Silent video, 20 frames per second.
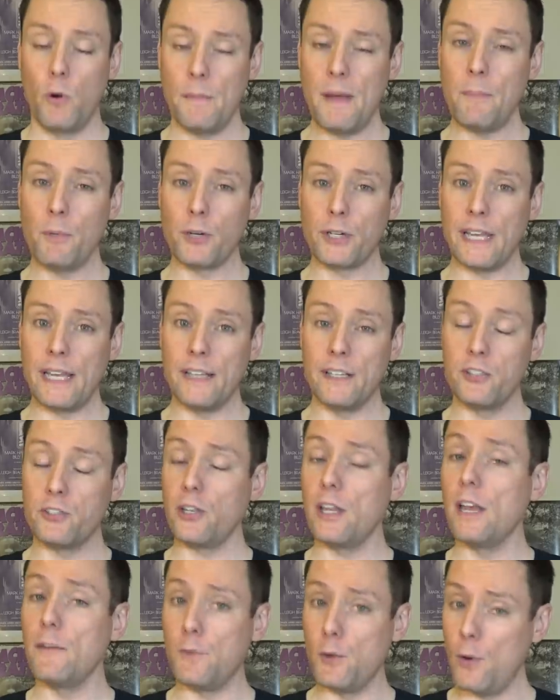Remember, kids,
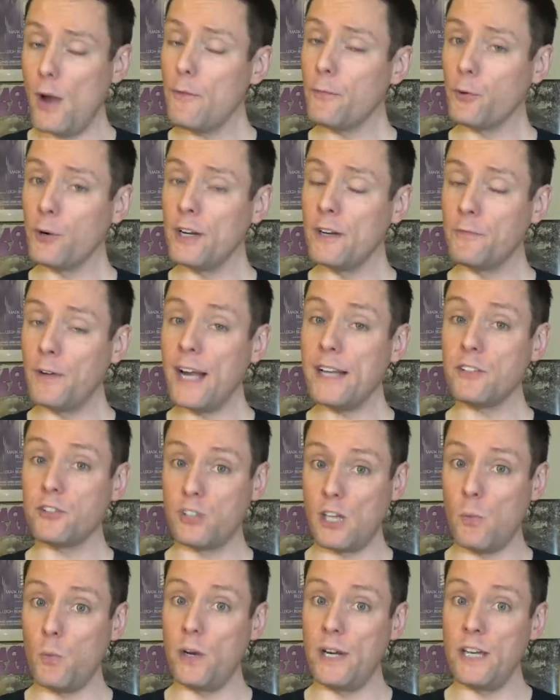if you ever invite
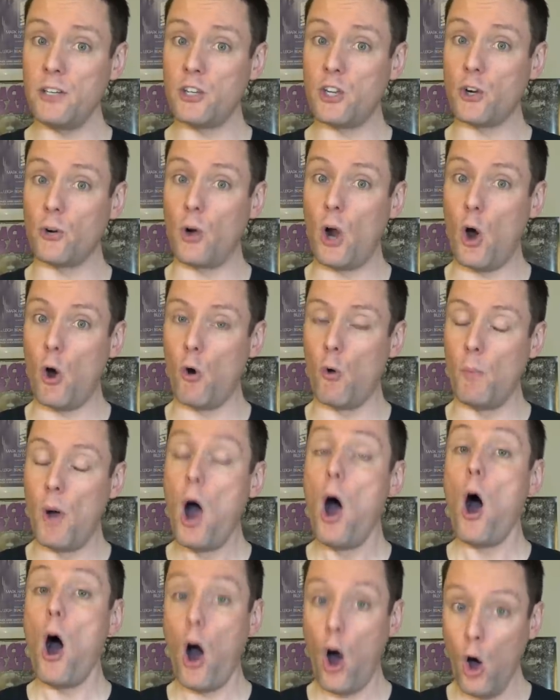someone into your home,
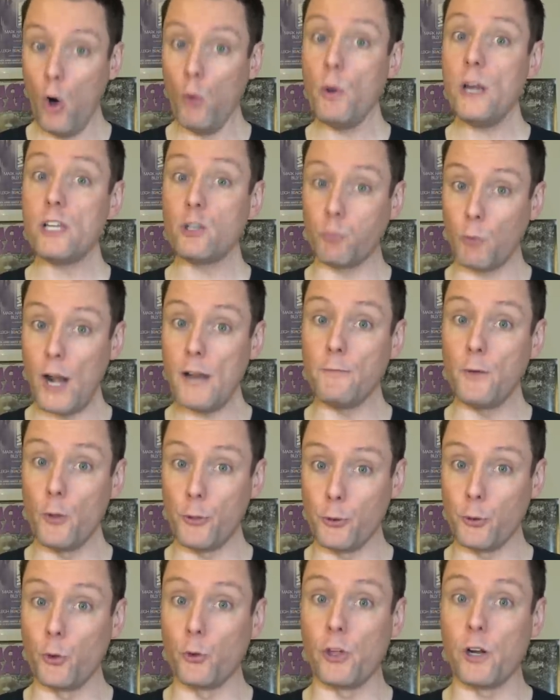always rifle
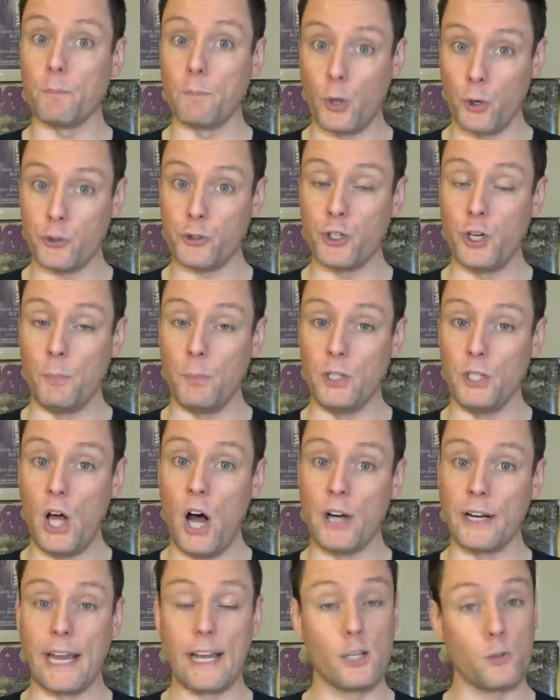through their personal
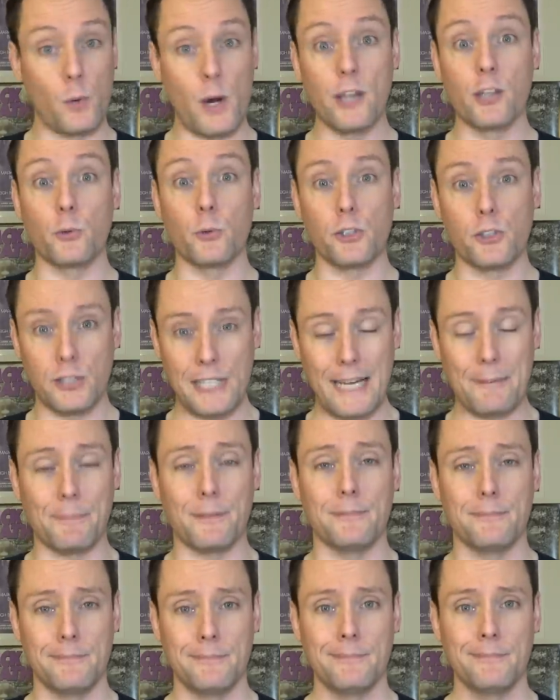belongings while they're asleep.
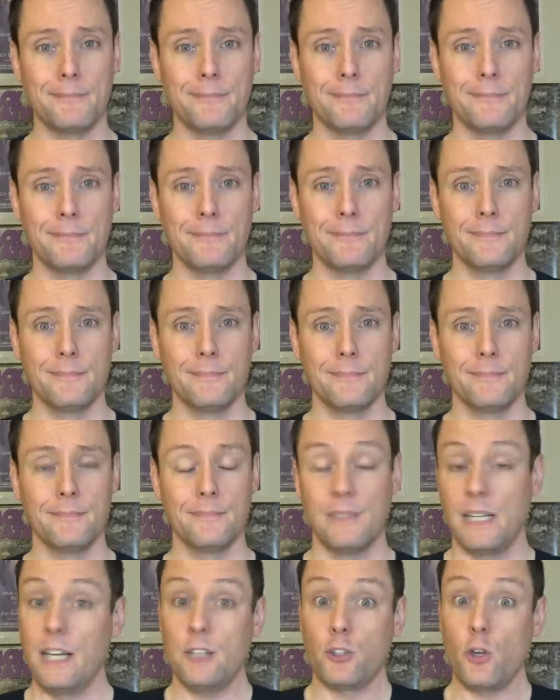
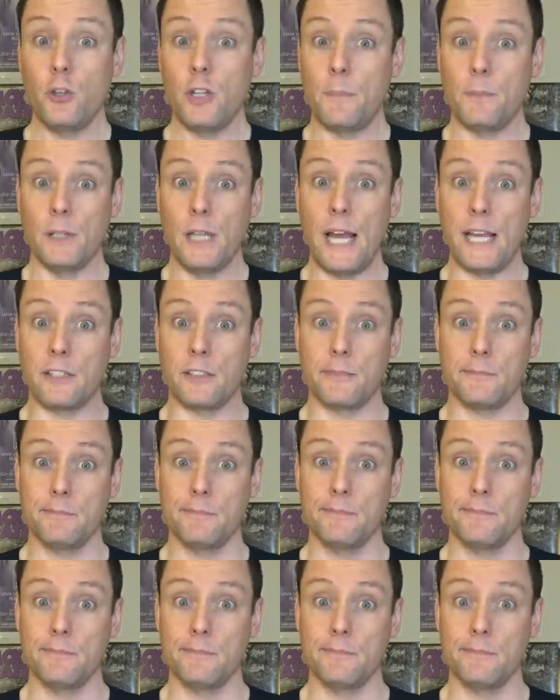It's only polite.